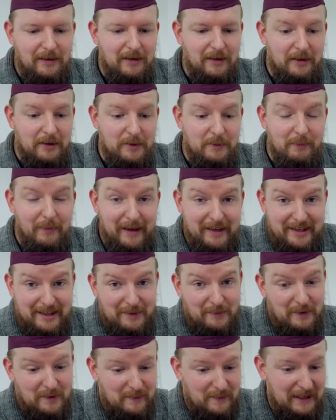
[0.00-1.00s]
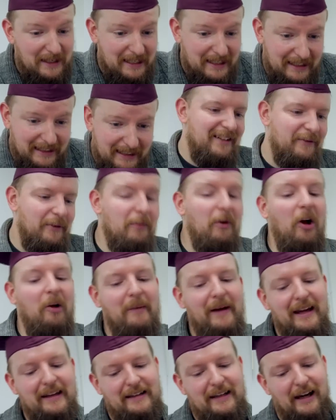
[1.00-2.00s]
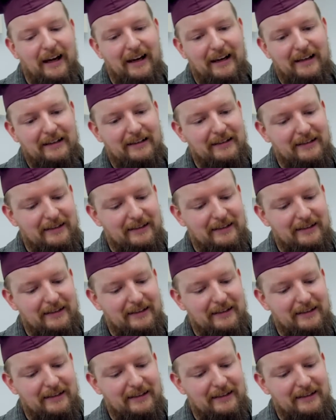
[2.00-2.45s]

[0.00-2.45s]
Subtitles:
Are you messing with me? From All Mankind